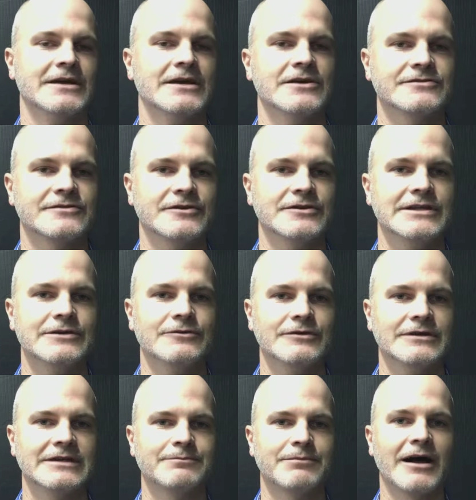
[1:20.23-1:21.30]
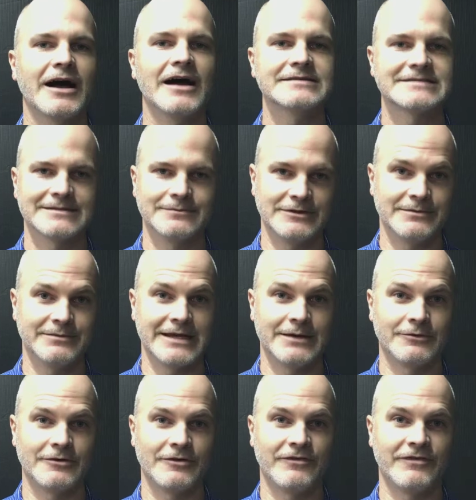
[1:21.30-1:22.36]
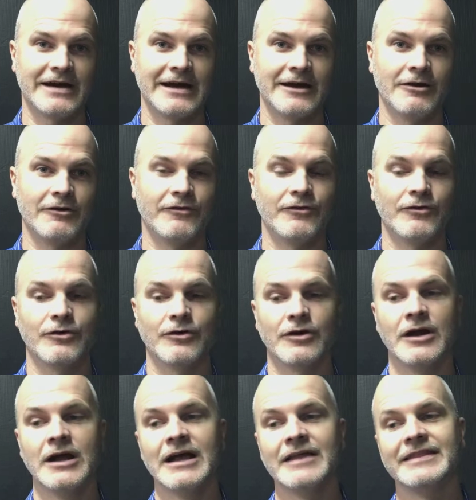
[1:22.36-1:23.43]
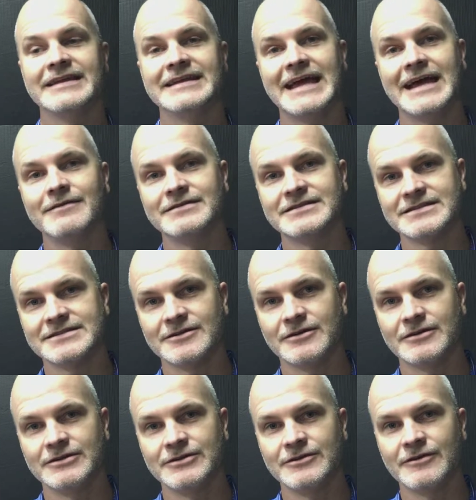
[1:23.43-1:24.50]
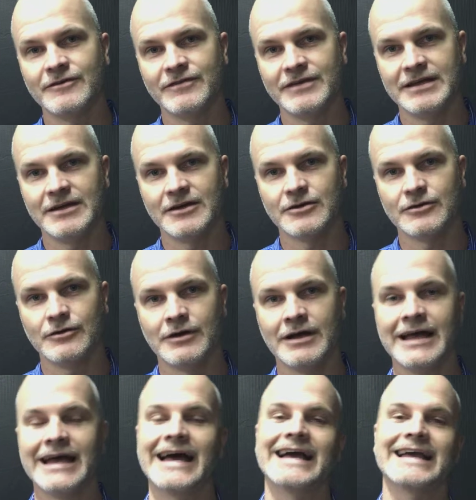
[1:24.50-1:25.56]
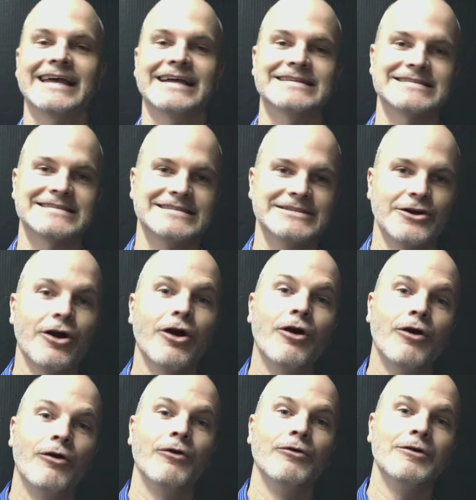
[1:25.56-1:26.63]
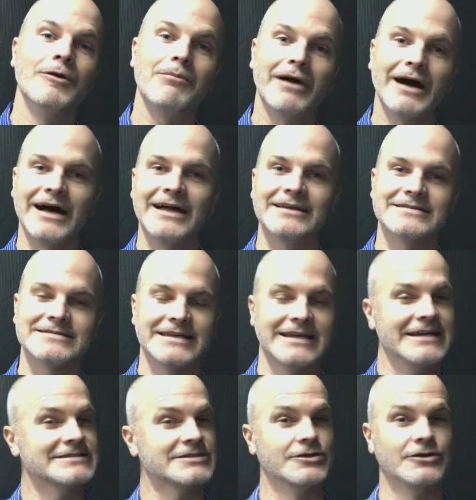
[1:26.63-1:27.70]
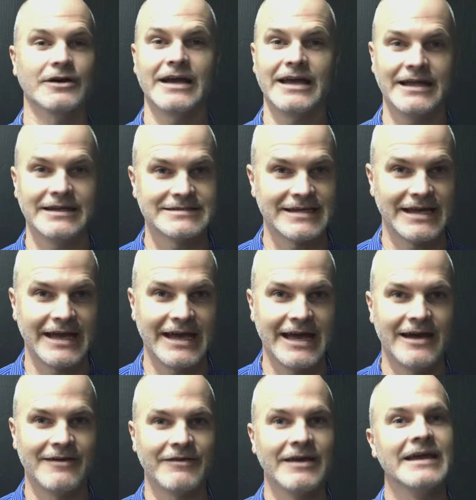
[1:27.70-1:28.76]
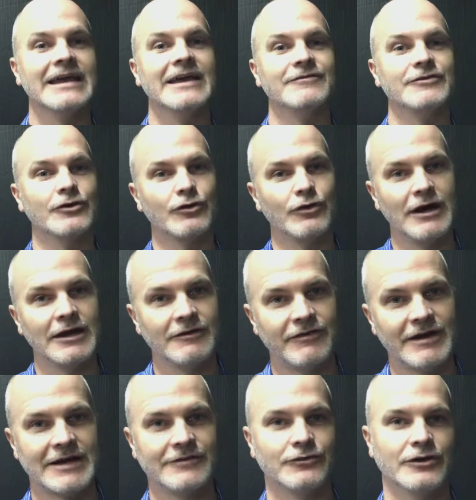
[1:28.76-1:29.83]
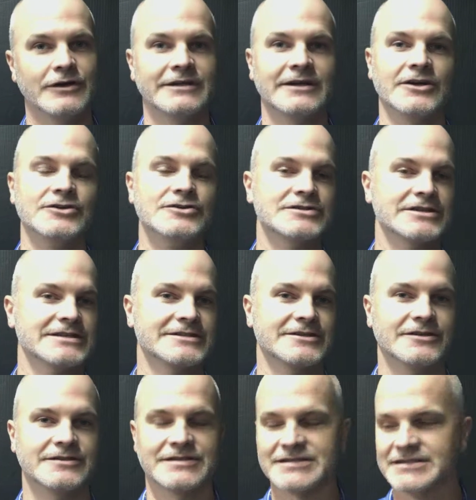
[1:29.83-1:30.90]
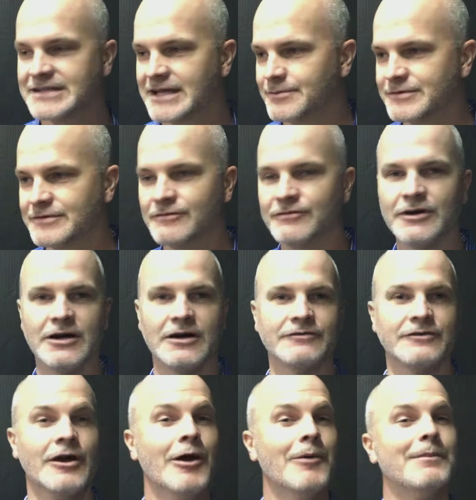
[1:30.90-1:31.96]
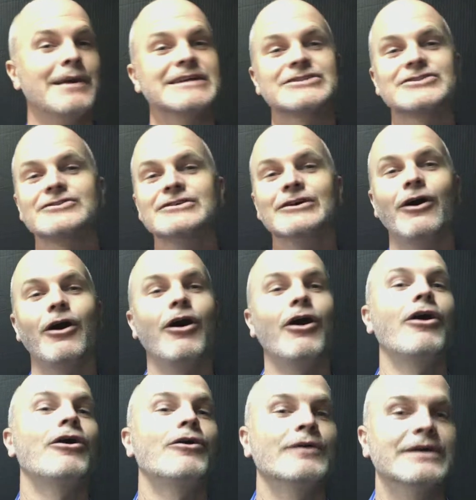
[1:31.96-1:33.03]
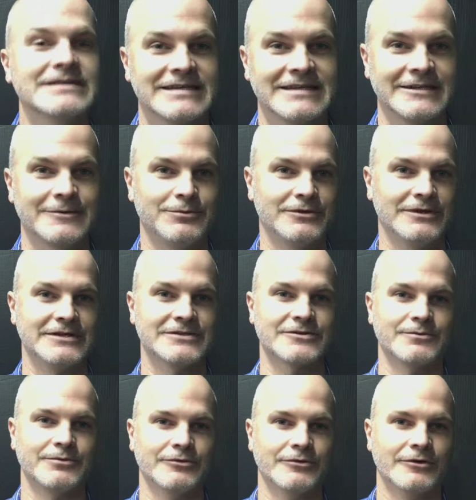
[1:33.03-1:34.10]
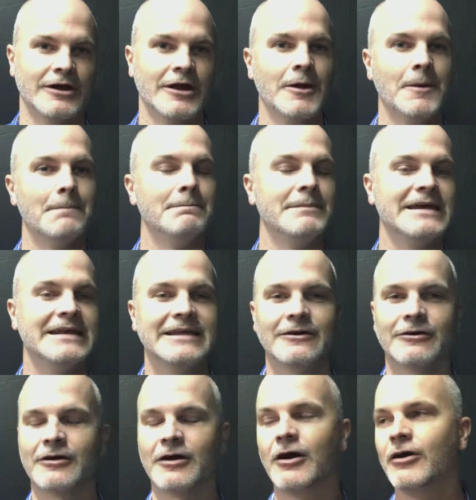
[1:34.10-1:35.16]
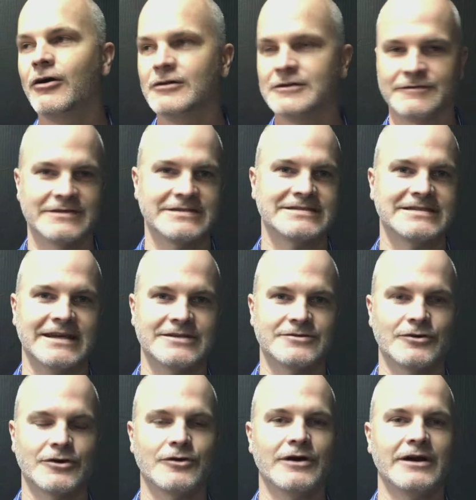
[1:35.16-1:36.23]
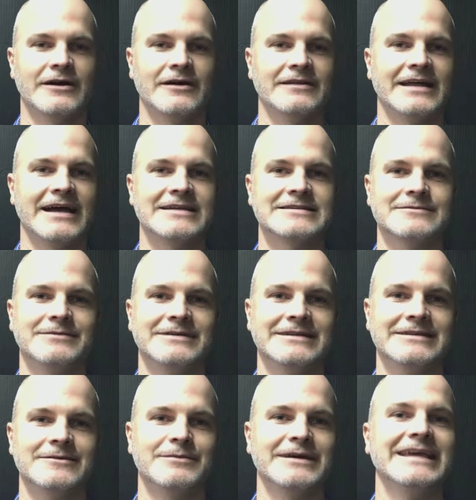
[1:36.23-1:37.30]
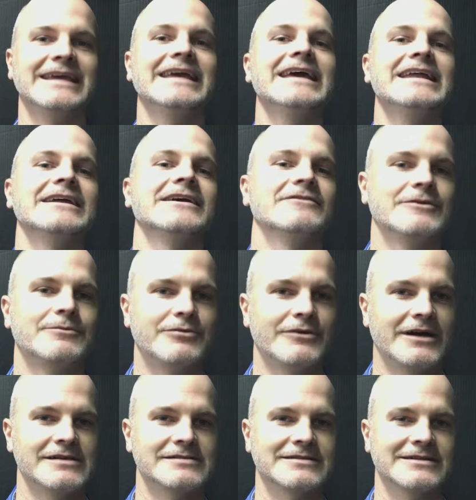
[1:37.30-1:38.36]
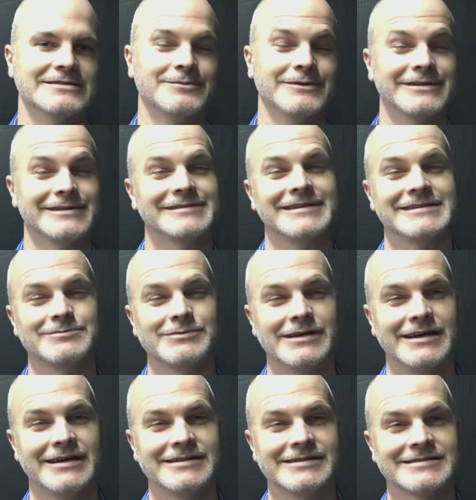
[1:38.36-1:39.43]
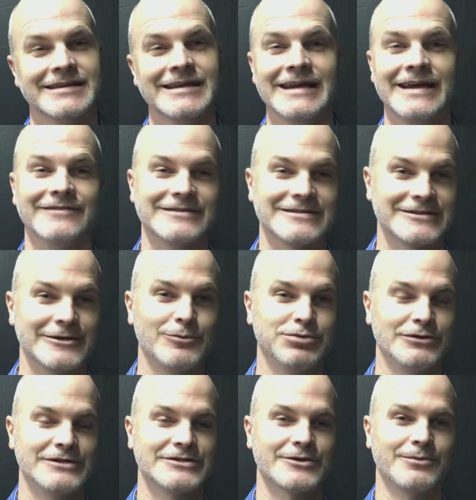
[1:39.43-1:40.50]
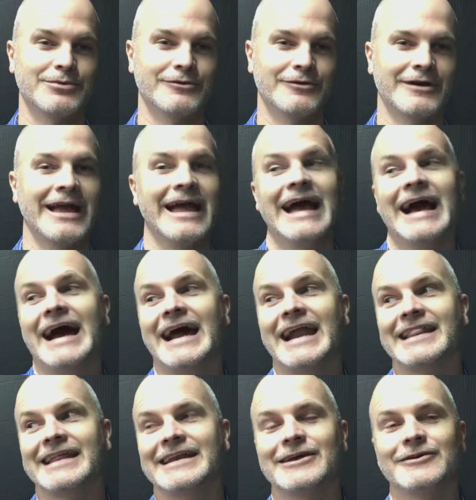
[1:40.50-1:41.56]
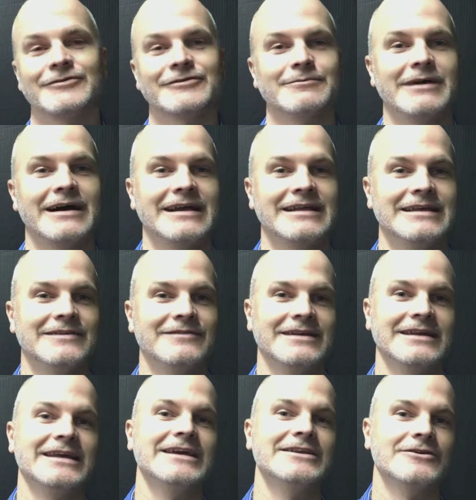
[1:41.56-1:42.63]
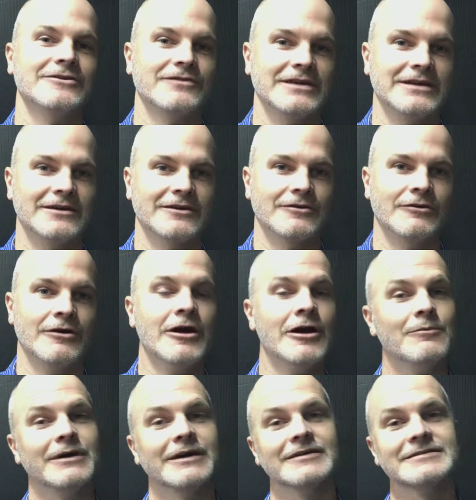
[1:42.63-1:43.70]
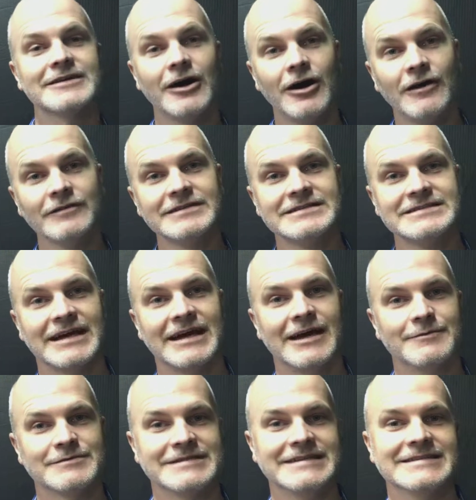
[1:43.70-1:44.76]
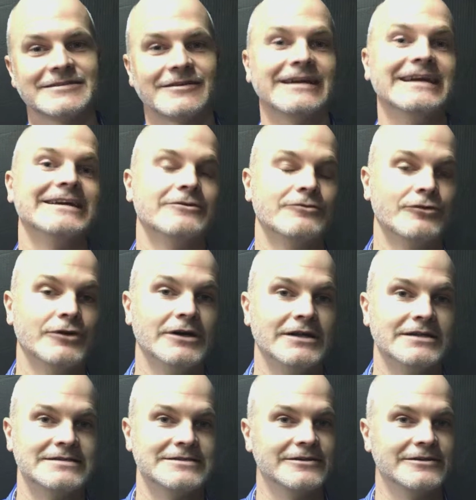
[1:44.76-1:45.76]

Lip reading: So you would possibly be able to file for the damages on your vehicle against your own policy. It's great to have if you qualify for it. There are usually certain steps involved. Make sure you always get a police report. Many or all of the states require that to be the beginning of the process, because let's be honest, if there's no police report, how do they know somebody even hit your vehicle? Because oftentimes these are hit and runs.